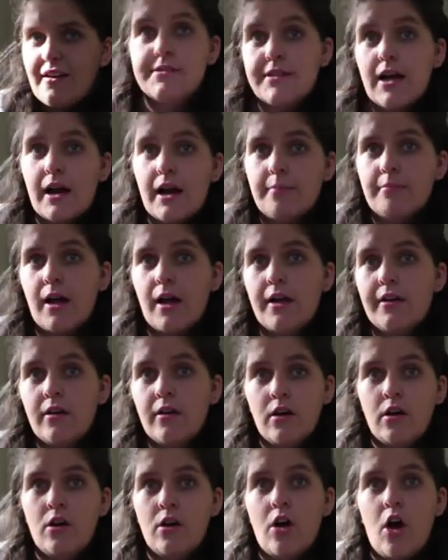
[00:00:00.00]
Inside, I'm like,
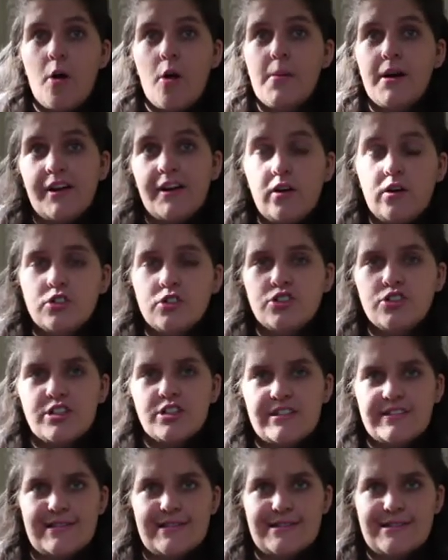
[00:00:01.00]
"Oh my gosh,
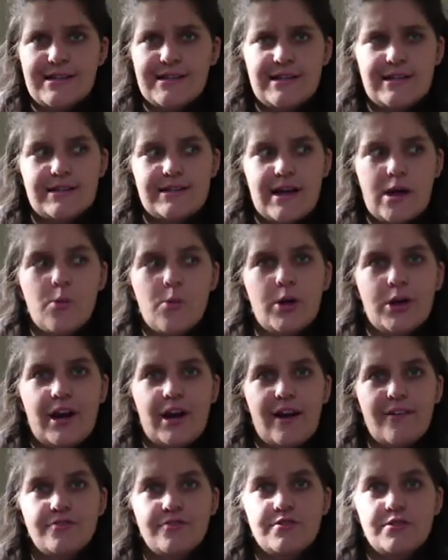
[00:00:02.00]
is this it? Are we going
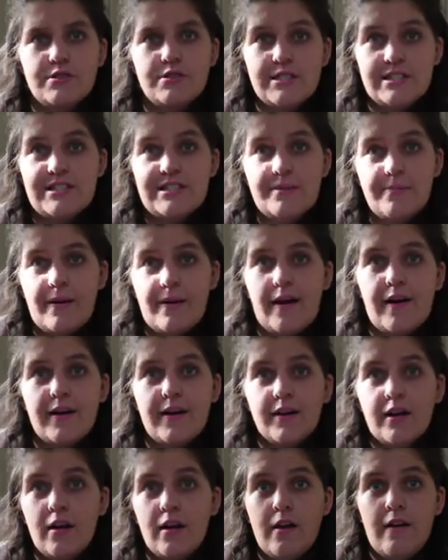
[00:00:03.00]
to have to disembark
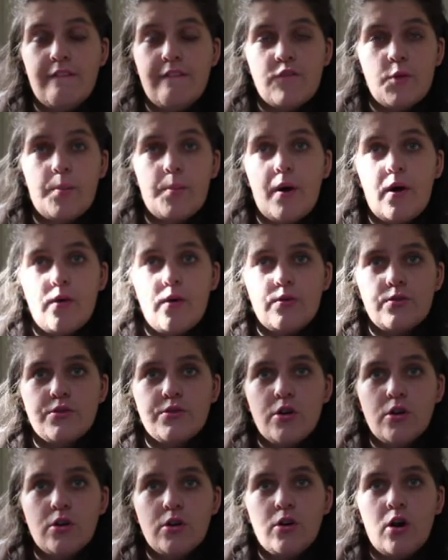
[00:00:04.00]
the boat?
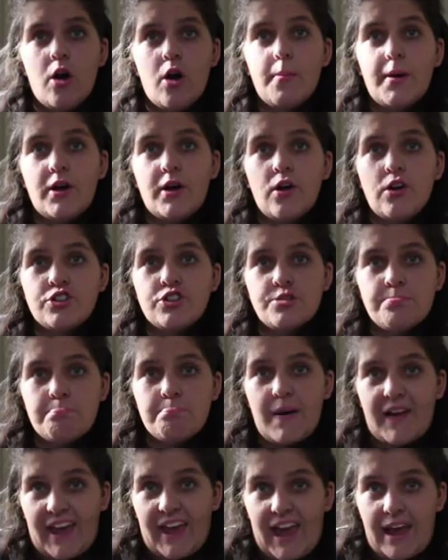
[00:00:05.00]
Oh my gosh,
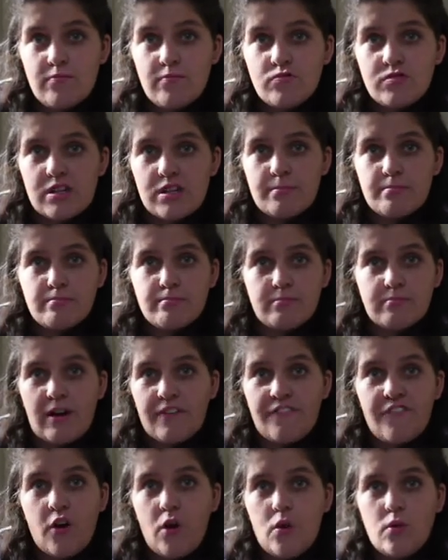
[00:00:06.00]
my camera, my
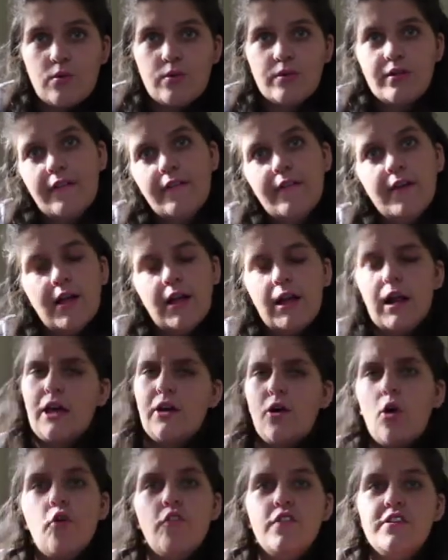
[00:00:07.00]
phone."
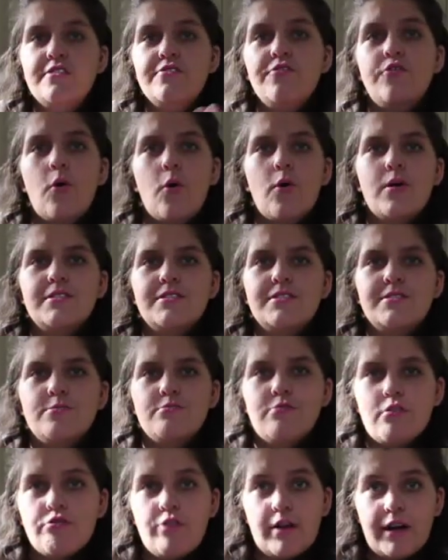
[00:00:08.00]
Like, all these thoughts
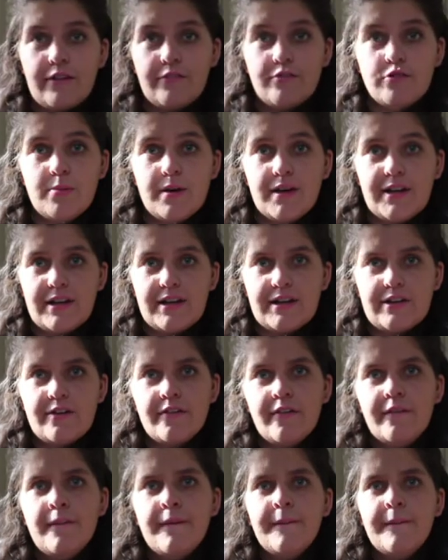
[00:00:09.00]
were running through my head.